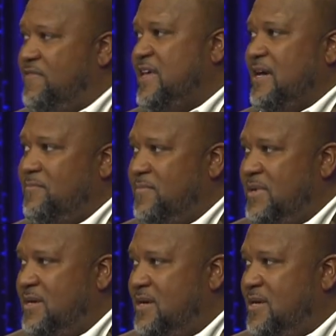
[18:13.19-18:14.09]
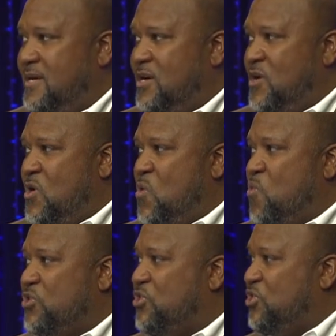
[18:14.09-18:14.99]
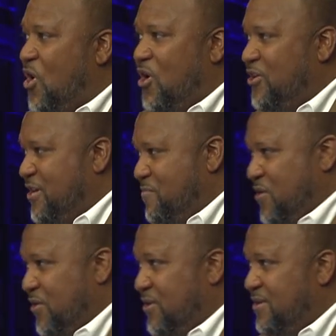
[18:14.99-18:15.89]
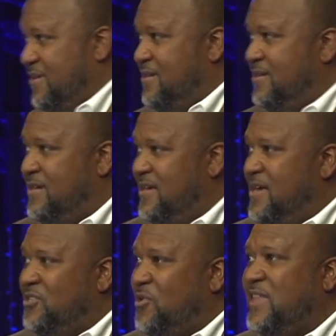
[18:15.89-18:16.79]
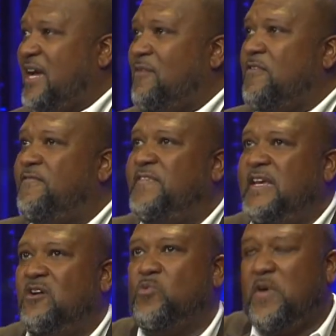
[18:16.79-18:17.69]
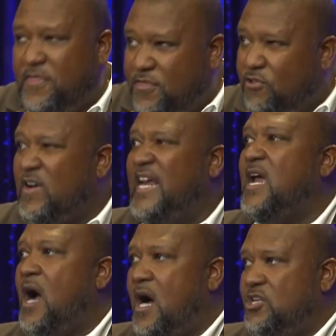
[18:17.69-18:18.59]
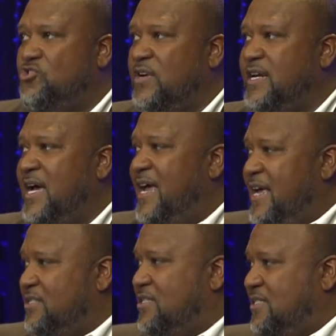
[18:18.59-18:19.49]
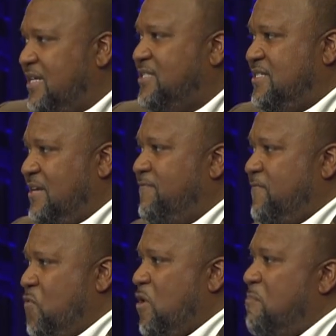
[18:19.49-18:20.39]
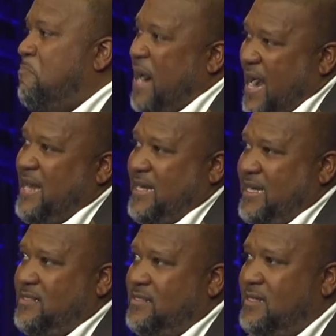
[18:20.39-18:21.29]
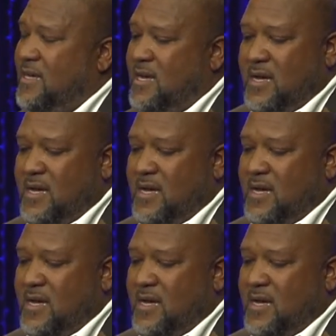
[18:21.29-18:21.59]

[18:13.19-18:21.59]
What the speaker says: of them were slaughtered and murdered. So think of a field with 364 bodies